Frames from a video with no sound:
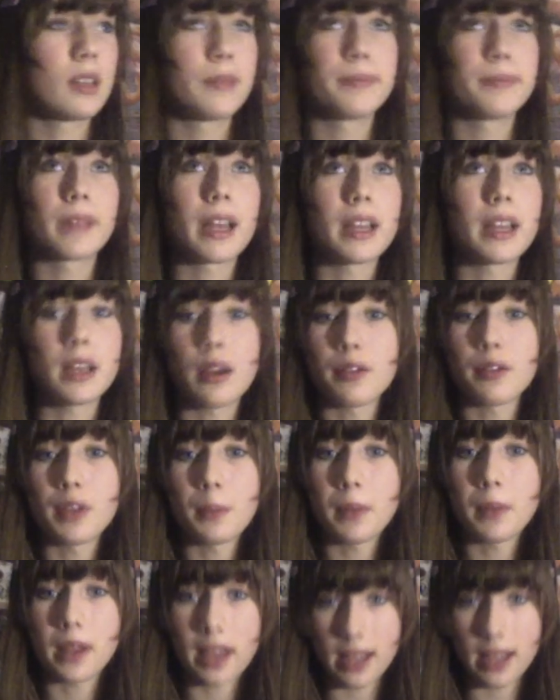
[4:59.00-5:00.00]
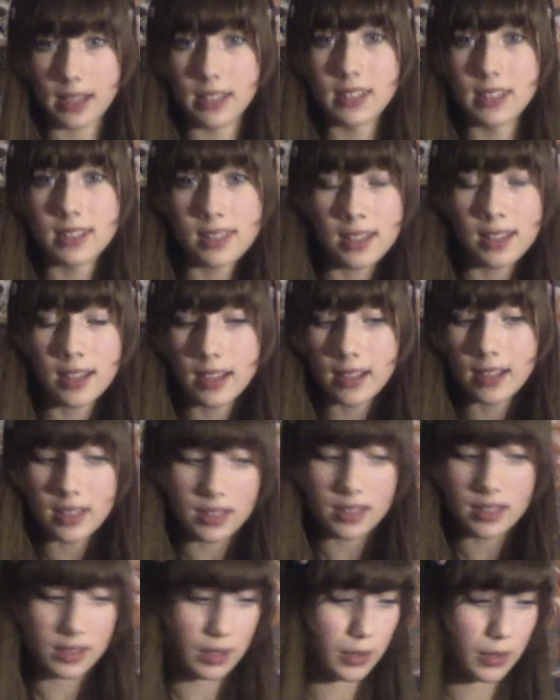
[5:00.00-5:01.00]
any of them ends.
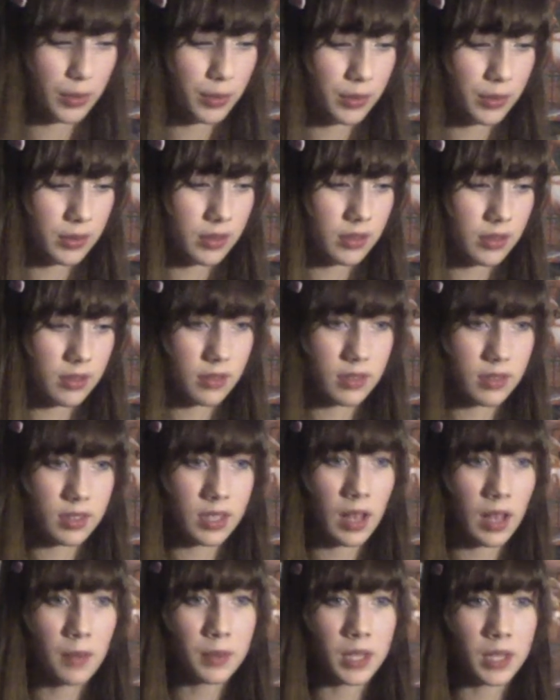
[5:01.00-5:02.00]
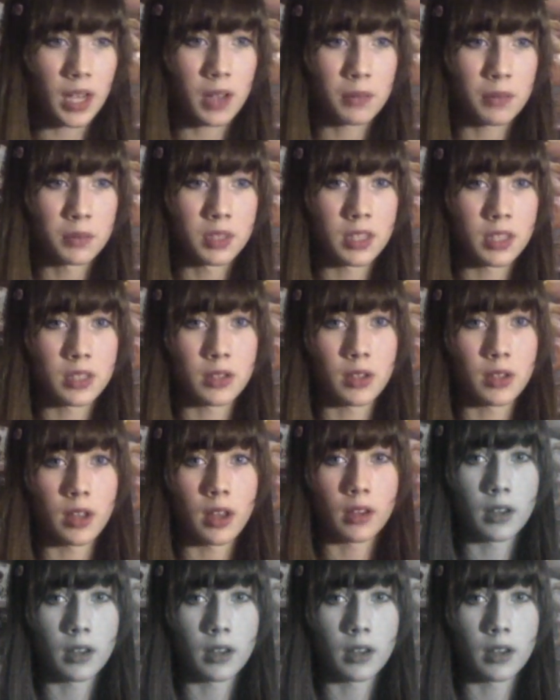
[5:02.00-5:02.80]
So sometimes it's all like,